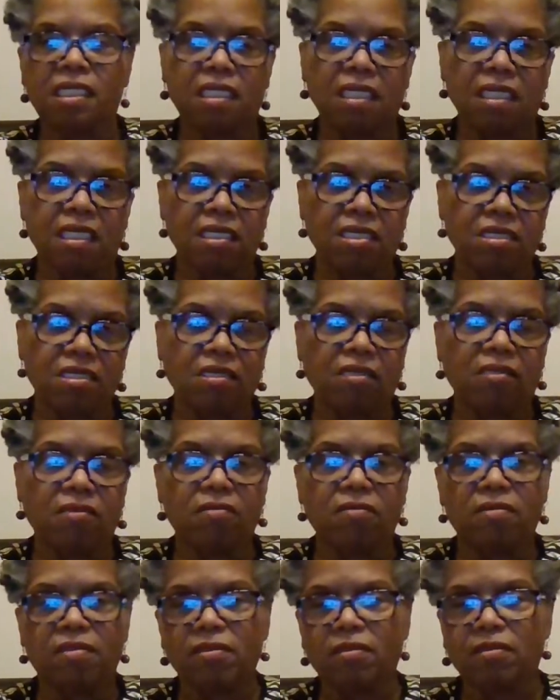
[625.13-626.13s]
and then you
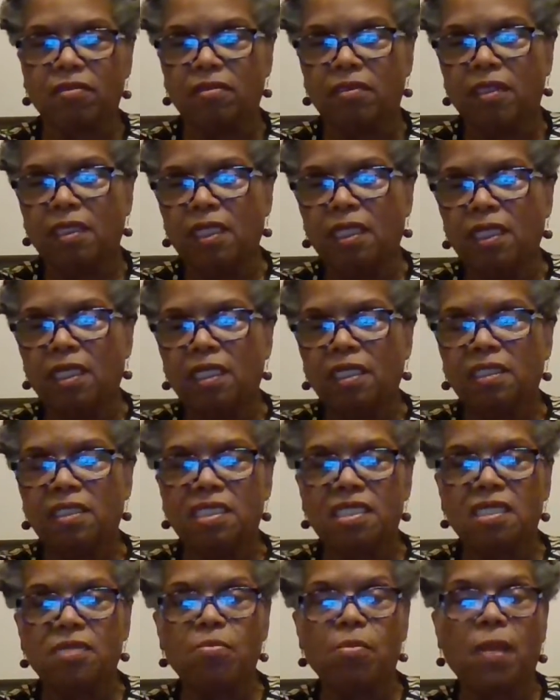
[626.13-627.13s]
go through
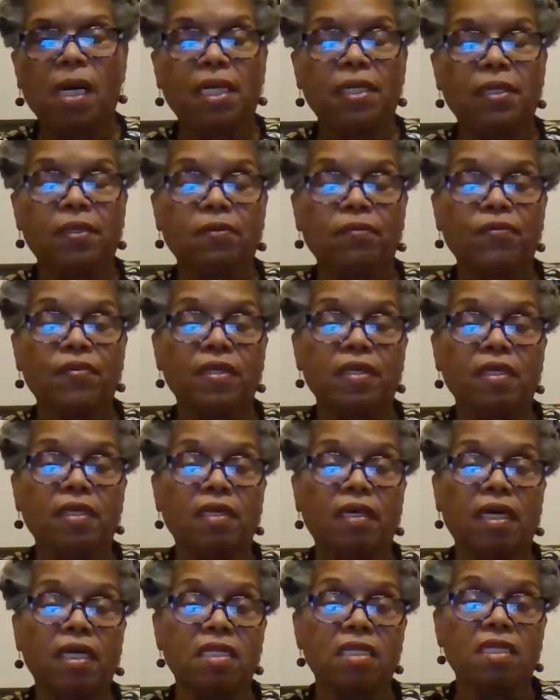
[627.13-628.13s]
this
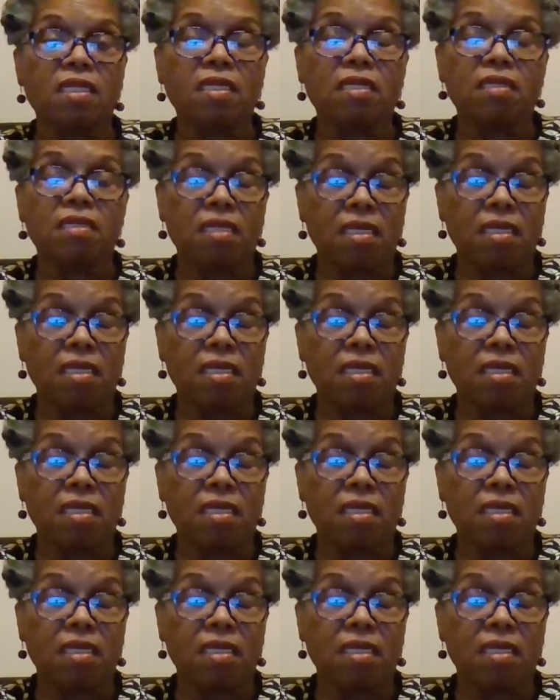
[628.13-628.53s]
monotheism